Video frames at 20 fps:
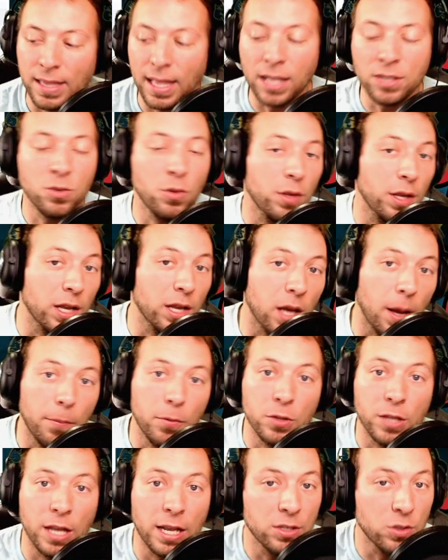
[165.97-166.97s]
That's only a
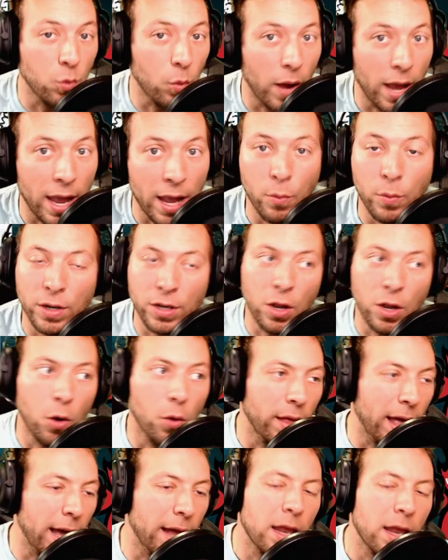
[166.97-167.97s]
couple days away. We
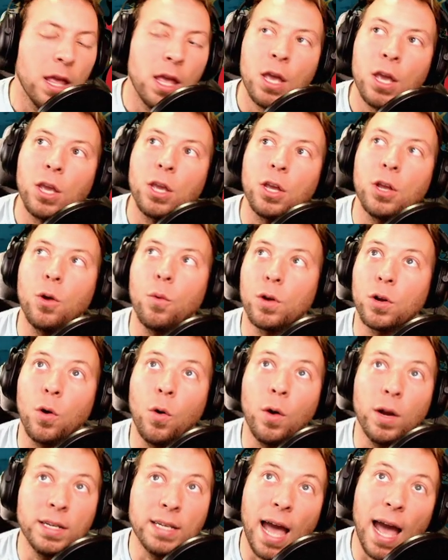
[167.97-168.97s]
know that, you know, we're
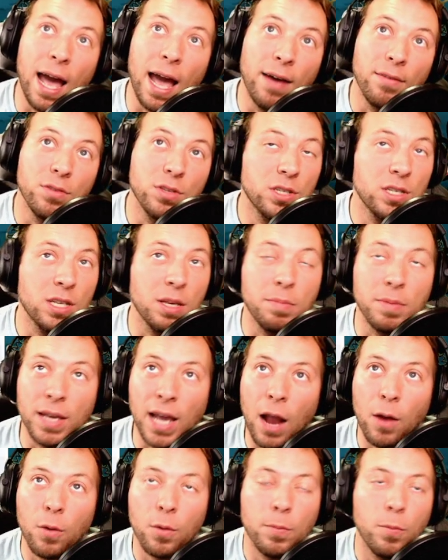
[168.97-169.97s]
going to have the
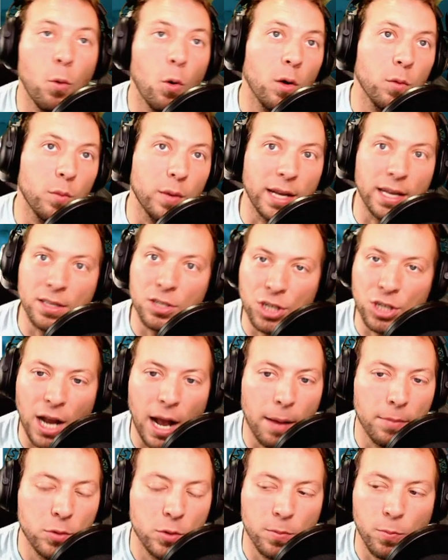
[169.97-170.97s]
CPI report. We got the
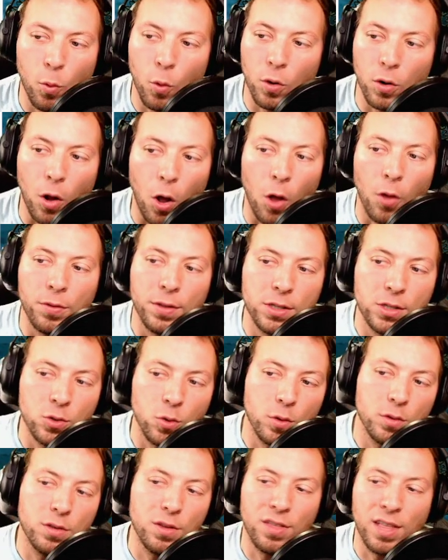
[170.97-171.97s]
jobs report, all these
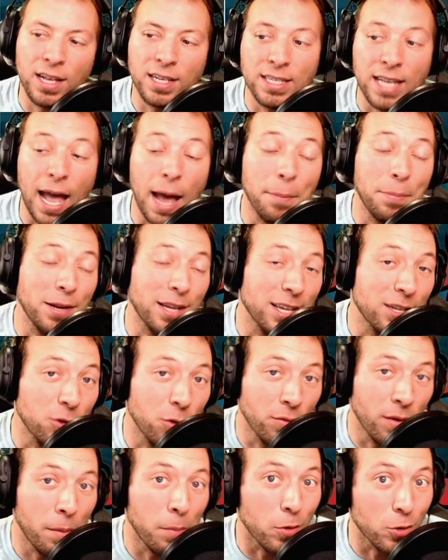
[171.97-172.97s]
sorts of things happening in
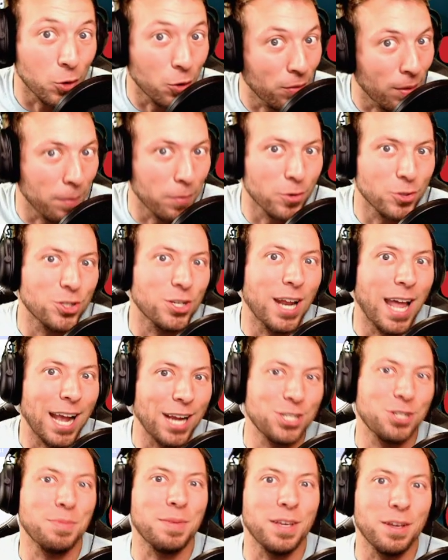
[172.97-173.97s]
November. November is going to
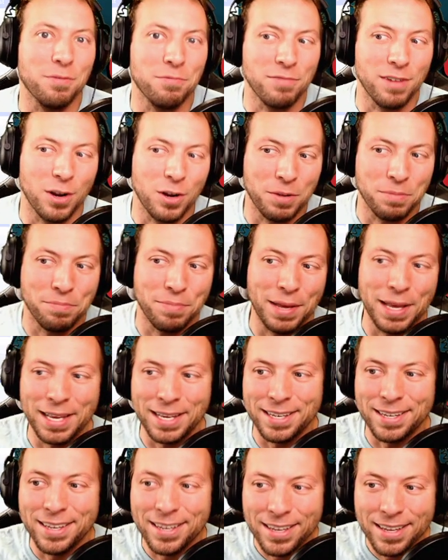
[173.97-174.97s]
actually be a very
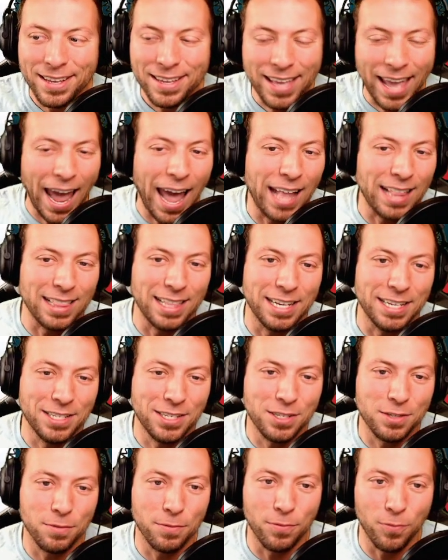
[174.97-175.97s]
big
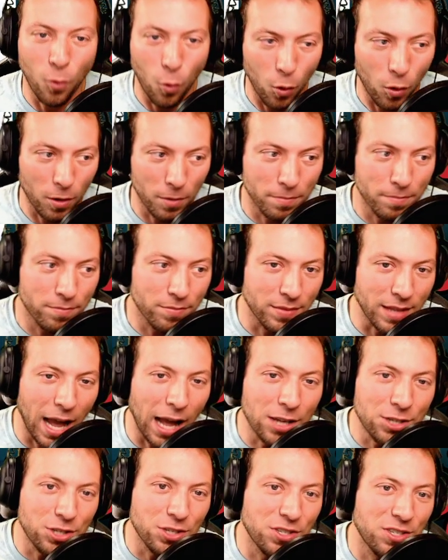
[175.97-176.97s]
catalyst for
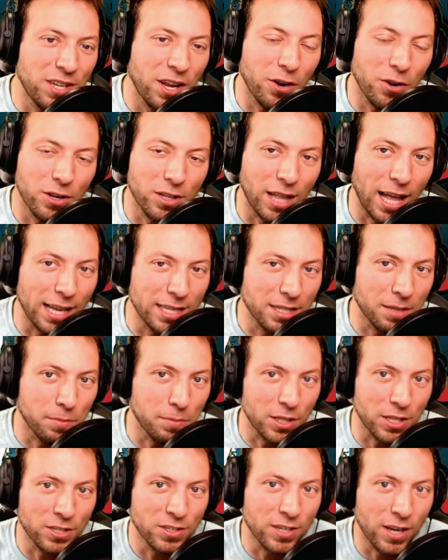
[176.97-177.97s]
not just Terra Classic,
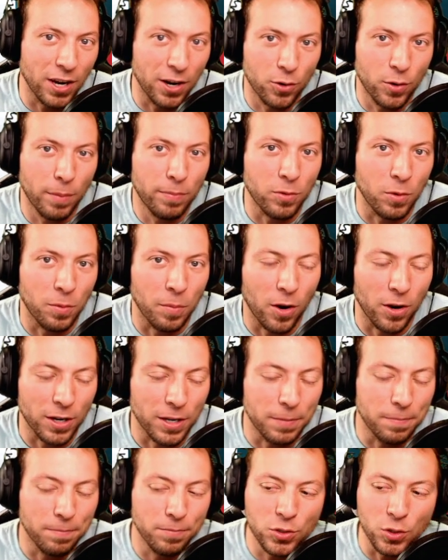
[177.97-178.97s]
but the entire crypto
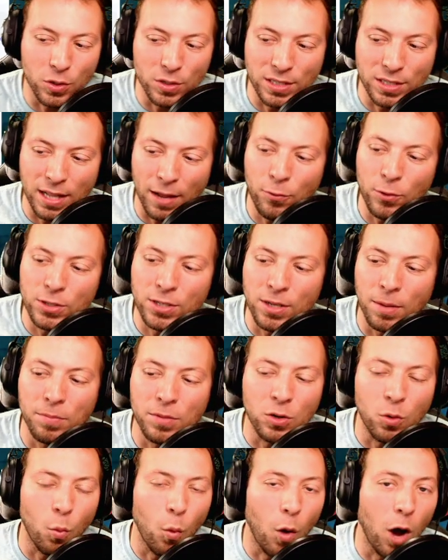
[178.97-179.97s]
market. So it's definitely
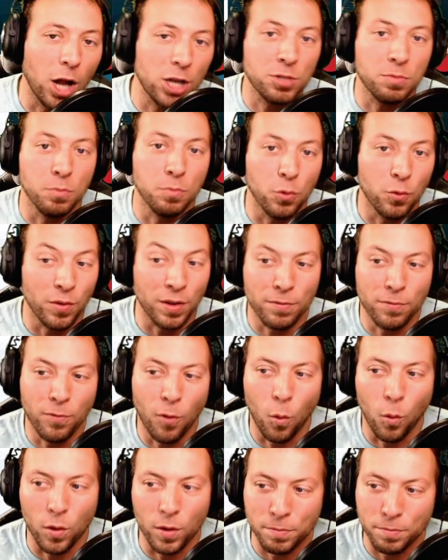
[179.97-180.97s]
something to watch moving
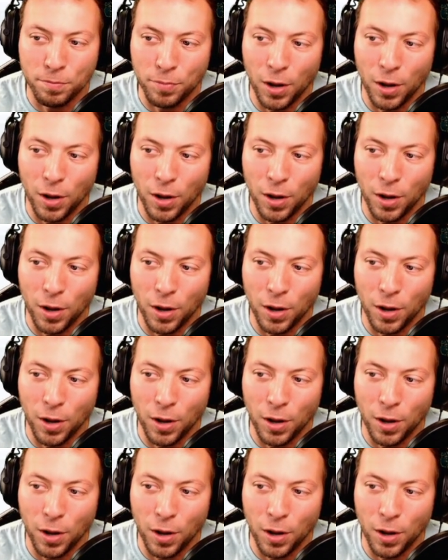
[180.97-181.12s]
forward.